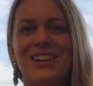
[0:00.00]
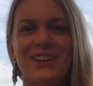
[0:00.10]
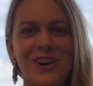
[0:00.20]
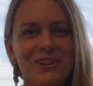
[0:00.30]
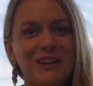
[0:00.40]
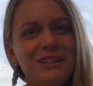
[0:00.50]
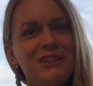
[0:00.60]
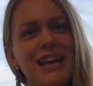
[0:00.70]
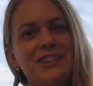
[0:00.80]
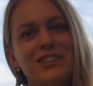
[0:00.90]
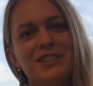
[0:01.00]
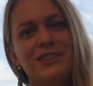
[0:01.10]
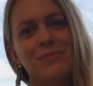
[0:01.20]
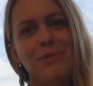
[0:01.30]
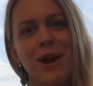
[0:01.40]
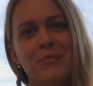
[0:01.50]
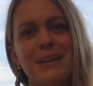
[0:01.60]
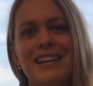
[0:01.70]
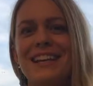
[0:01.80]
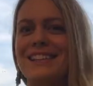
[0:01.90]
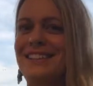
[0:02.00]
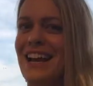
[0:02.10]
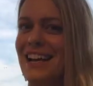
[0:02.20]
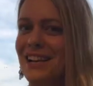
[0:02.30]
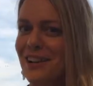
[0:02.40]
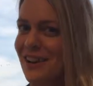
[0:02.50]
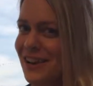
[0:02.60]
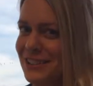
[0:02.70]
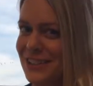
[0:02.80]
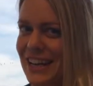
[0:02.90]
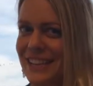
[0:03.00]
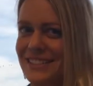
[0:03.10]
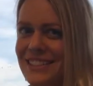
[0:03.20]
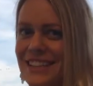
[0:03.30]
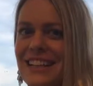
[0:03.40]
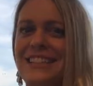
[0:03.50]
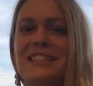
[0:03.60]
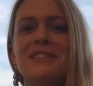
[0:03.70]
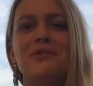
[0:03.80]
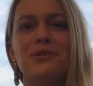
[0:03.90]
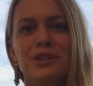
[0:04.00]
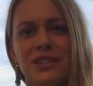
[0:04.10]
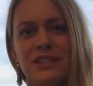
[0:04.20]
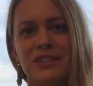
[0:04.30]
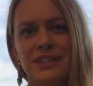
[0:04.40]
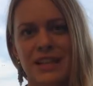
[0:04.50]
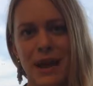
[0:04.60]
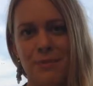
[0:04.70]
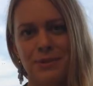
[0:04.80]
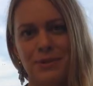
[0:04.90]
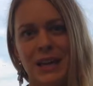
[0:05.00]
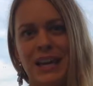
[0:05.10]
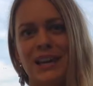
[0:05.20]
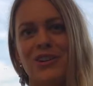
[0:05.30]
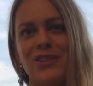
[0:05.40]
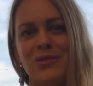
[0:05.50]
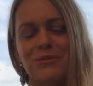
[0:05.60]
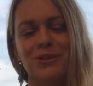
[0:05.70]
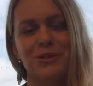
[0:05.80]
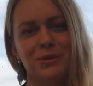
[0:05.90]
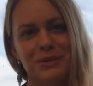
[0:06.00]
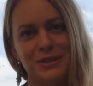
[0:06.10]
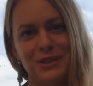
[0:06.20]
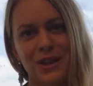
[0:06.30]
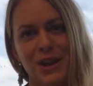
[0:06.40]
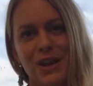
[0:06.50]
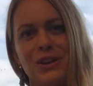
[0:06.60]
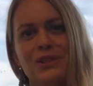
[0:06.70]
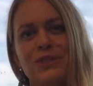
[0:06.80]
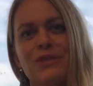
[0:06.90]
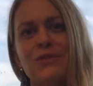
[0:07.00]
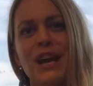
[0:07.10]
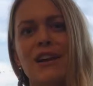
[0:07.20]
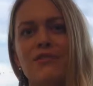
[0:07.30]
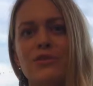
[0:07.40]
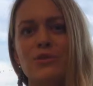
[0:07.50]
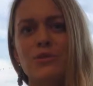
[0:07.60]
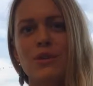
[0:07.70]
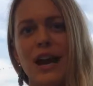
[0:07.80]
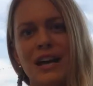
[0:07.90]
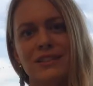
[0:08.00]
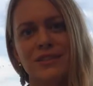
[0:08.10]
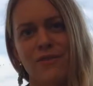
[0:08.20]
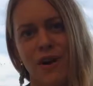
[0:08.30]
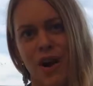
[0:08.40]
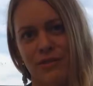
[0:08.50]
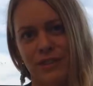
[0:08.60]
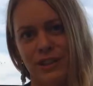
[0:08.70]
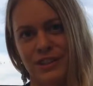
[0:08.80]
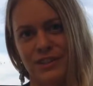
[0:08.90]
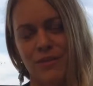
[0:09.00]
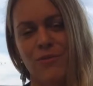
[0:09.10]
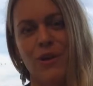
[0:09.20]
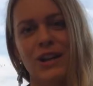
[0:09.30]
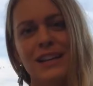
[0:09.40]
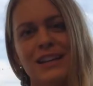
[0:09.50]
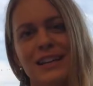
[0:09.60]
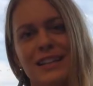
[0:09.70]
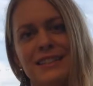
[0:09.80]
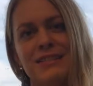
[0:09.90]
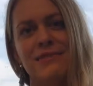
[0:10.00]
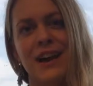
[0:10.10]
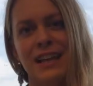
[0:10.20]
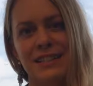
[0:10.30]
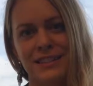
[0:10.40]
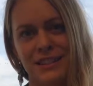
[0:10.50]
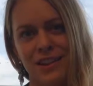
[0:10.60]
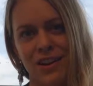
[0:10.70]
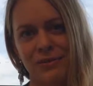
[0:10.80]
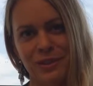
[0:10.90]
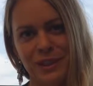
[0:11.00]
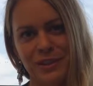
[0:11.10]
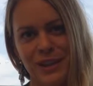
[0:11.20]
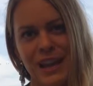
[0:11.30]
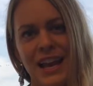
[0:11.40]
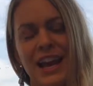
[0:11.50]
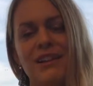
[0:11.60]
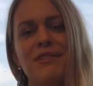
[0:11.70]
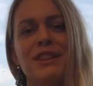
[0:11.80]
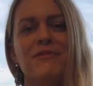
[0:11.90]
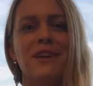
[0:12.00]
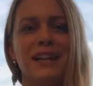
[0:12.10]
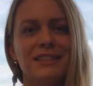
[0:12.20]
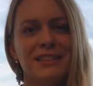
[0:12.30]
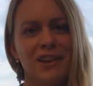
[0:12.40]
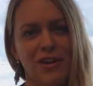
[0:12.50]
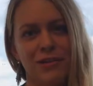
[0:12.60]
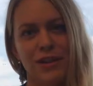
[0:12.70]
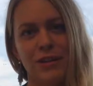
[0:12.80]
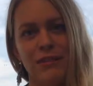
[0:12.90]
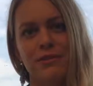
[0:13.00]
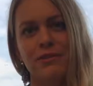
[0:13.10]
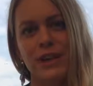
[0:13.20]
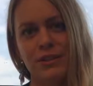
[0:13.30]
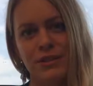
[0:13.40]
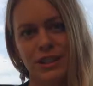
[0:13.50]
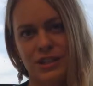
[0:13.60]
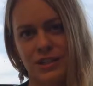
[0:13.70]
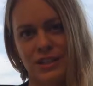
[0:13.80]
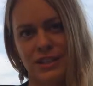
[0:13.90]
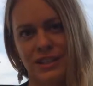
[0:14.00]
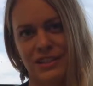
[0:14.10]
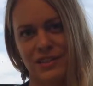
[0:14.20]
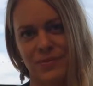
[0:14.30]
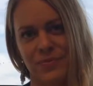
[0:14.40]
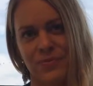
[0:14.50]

Congratulations, your property is under contract. This is the first step to getting your home sold. So we have two kinds of offers. One is the financing offer, and with the financing offer you have three contingencies.